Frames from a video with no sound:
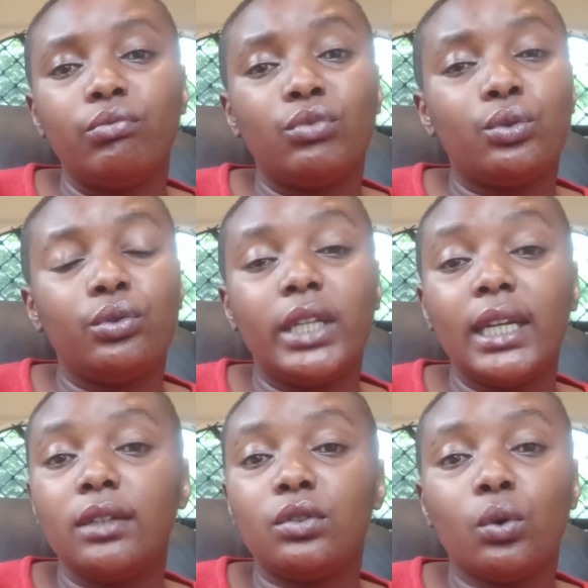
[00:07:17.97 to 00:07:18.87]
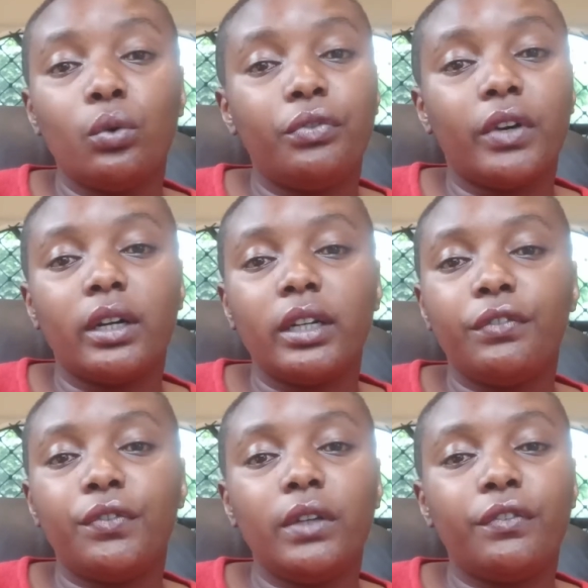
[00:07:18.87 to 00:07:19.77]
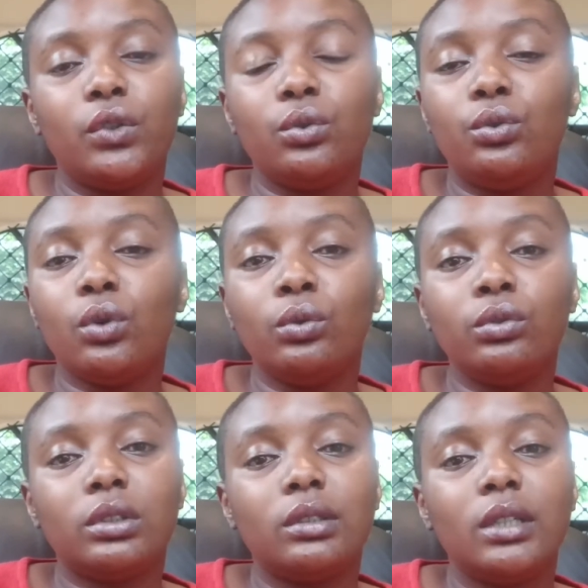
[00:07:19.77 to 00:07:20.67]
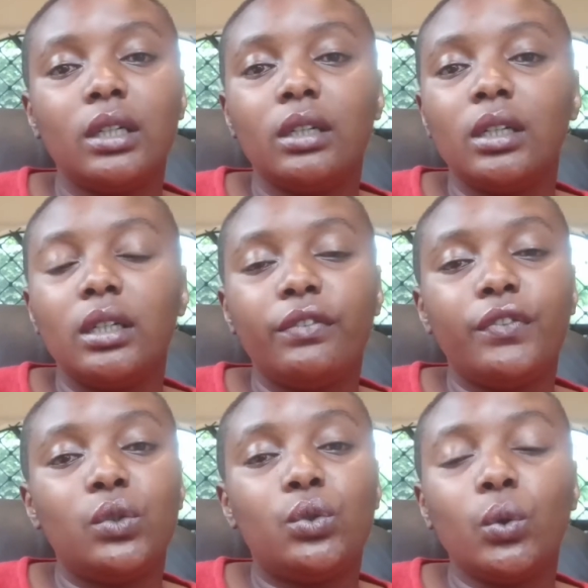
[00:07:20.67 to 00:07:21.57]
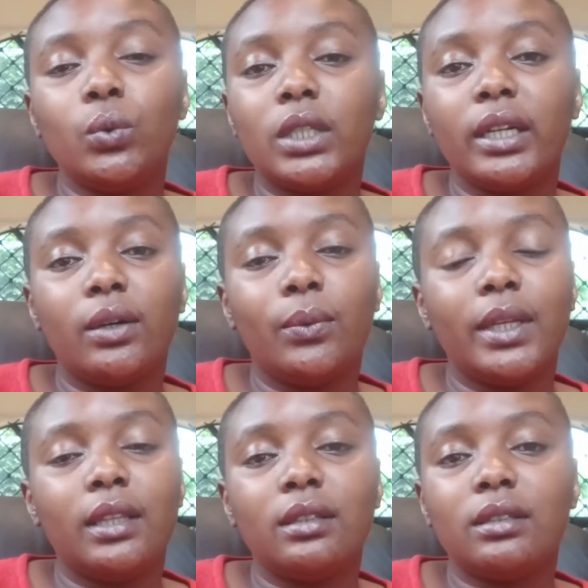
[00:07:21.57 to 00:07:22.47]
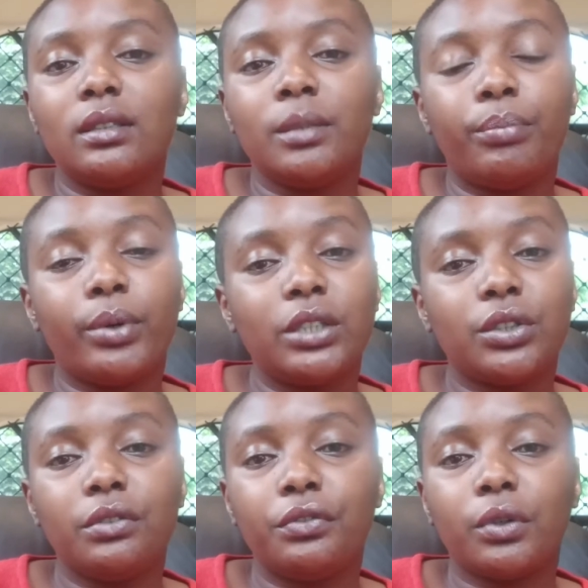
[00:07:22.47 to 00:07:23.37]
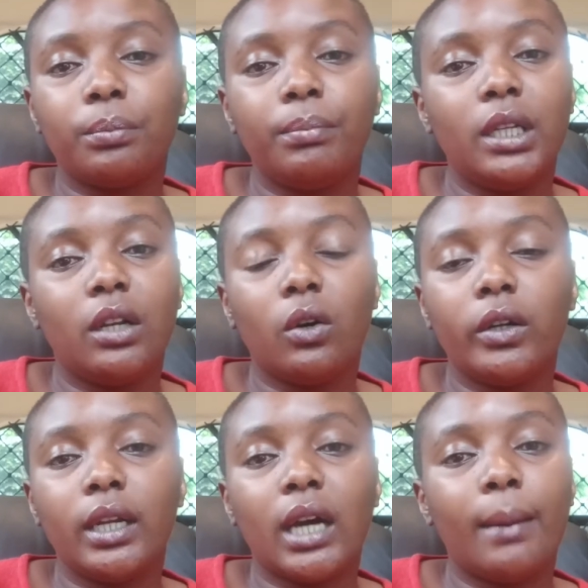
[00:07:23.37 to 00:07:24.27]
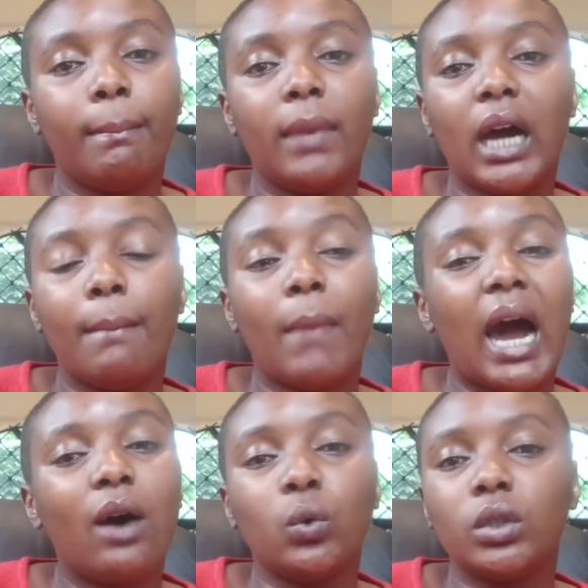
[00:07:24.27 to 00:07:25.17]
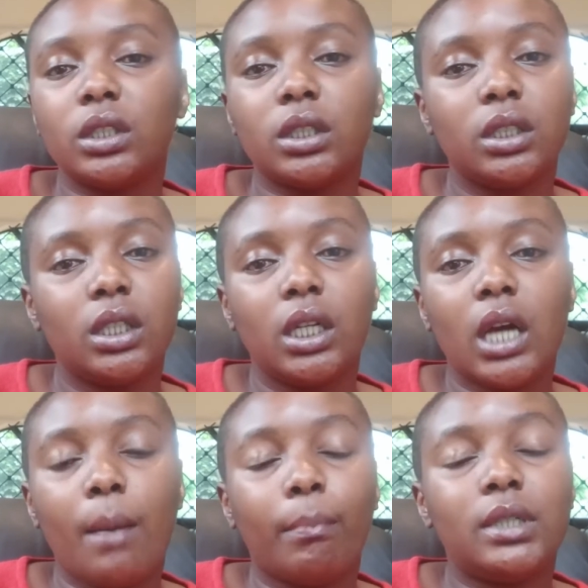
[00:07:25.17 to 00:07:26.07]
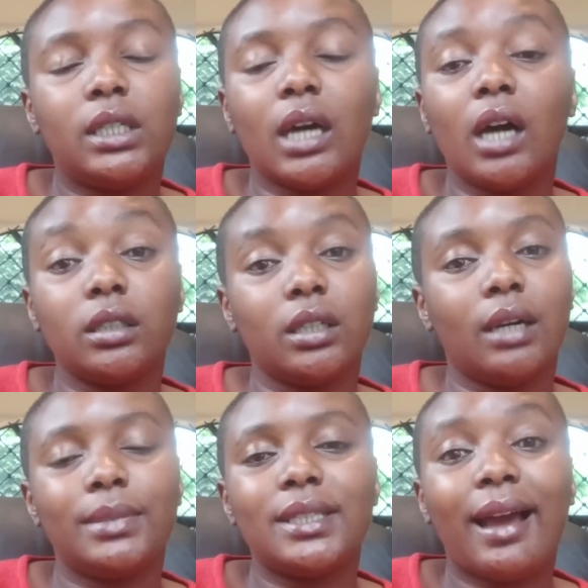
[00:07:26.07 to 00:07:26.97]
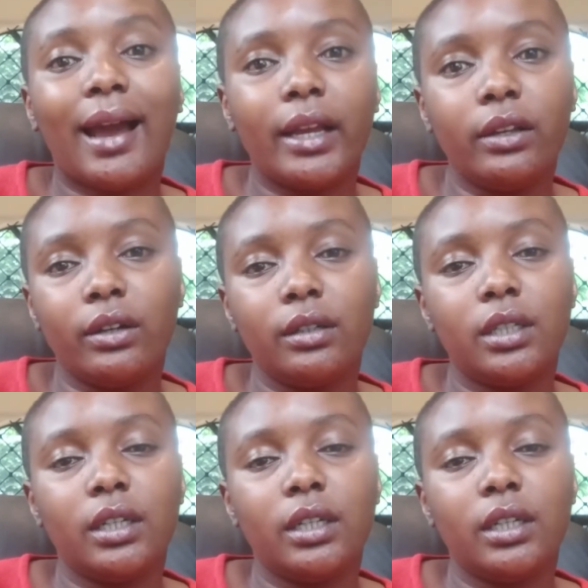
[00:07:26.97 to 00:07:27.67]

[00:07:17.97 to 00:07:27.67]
today it's over. If you don't take away this depression from me, Lord, I'm out. I'm done. I'm tired,